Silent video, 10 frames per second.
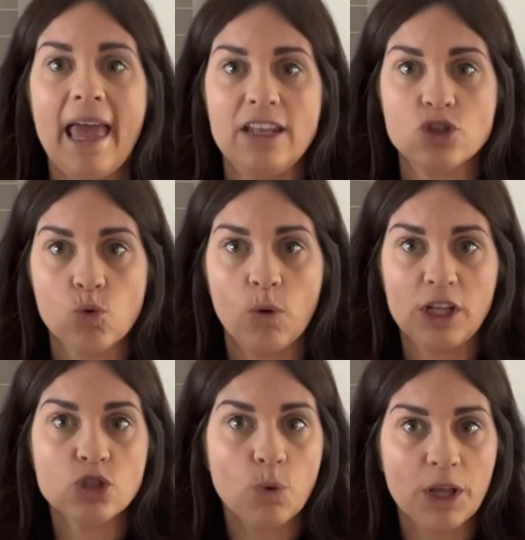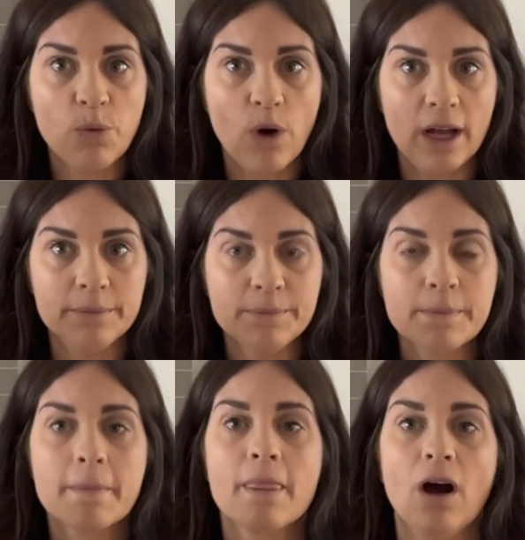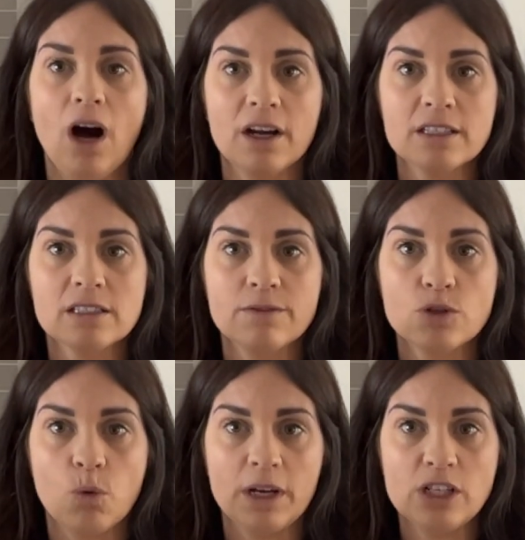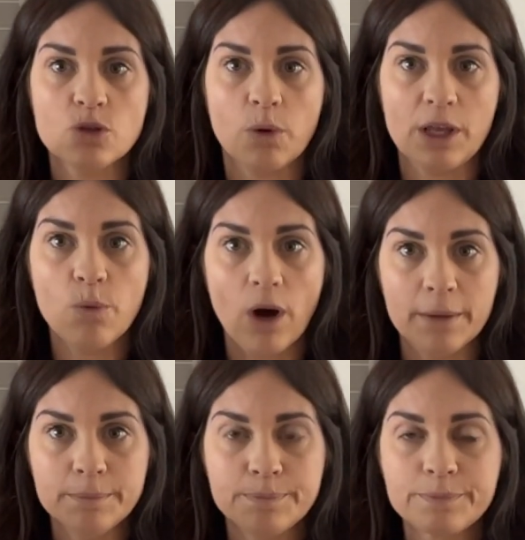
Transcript: in 2021, August of 2021.